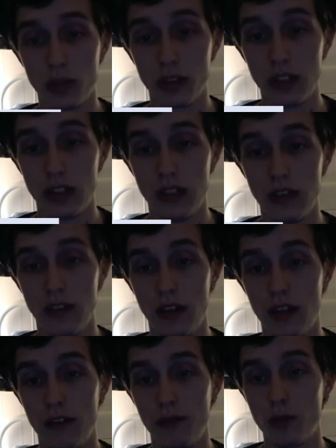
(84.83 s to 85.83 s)

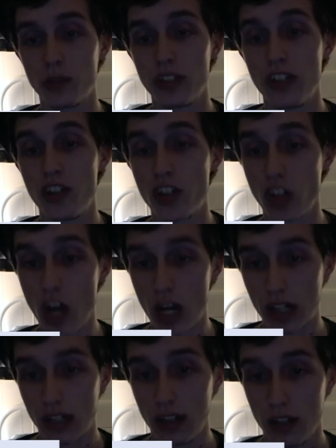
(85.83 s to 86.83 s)
a voltage
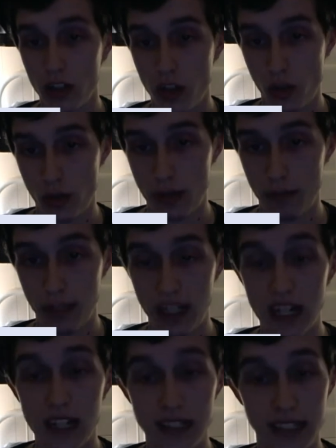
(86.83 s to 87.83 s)
shock to him
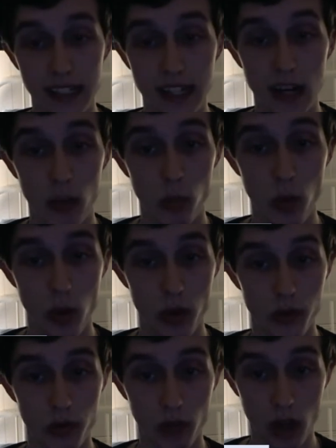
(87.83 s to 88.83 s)
because he got
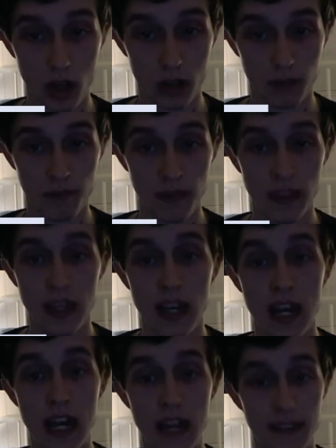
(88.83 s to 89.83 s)
words wrong.
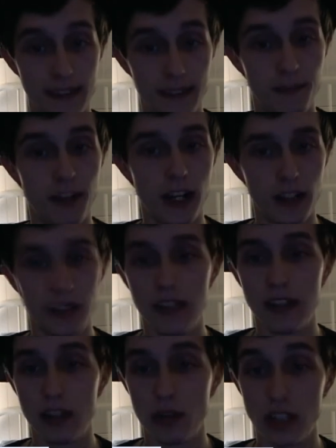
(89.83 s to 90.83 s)
And then finally
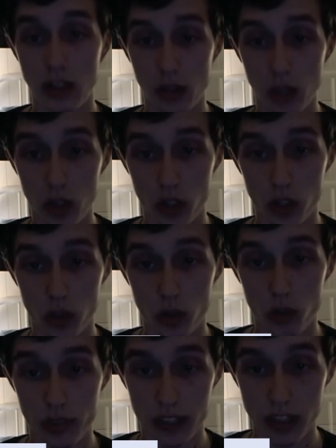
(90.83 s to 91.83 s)
there is the learner,
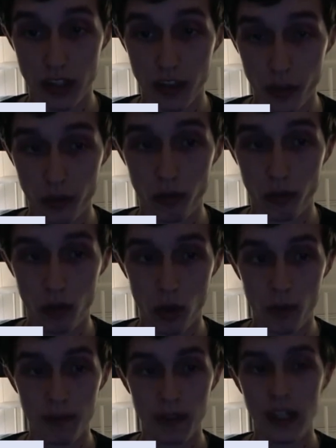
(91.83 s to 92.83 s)
who is the third
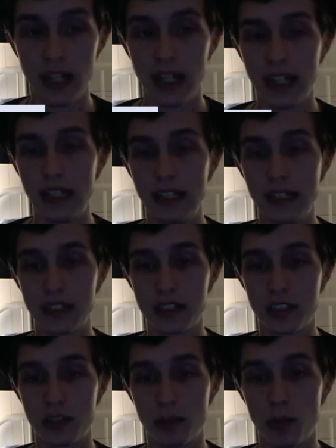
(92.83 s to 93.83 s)
role. He is
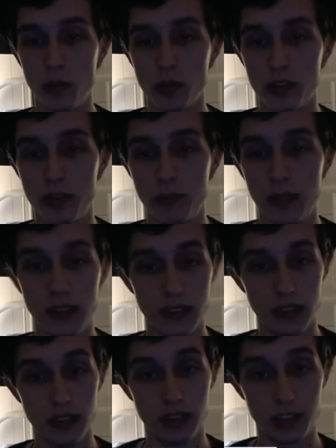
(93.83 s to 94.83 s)
supposed to be
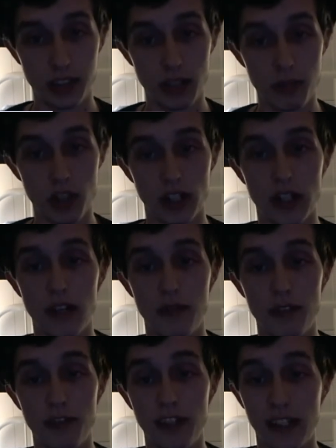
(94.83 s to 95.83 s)
the subject of
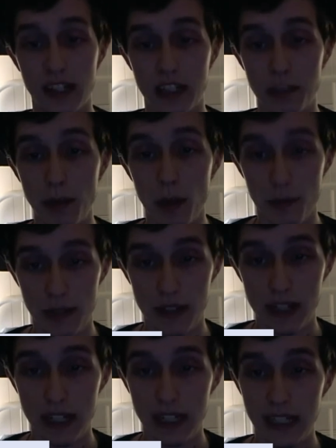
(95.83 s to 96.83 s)
the fake experiment.
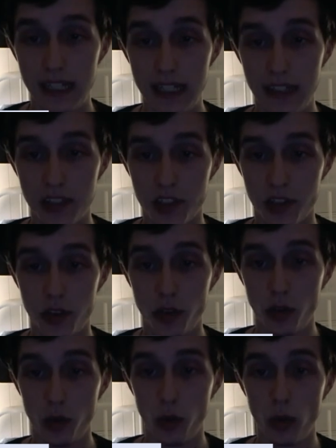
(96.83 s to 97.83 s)
He is
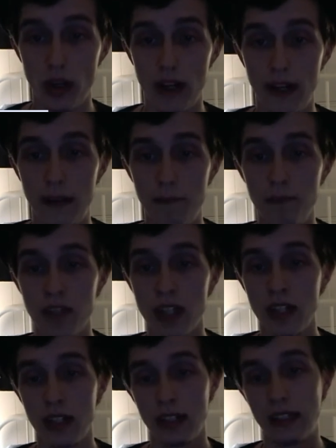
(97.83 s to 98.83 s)
to
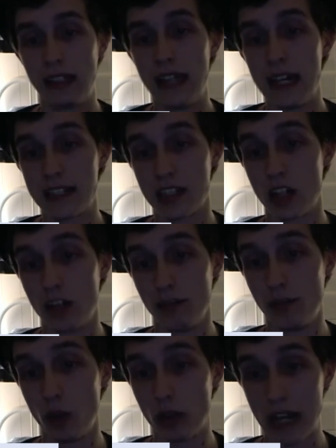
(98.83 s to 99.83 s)
guess on
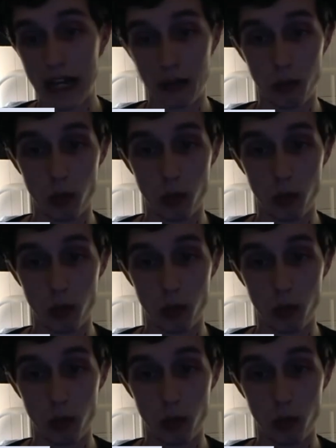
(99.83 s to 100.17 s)
vocab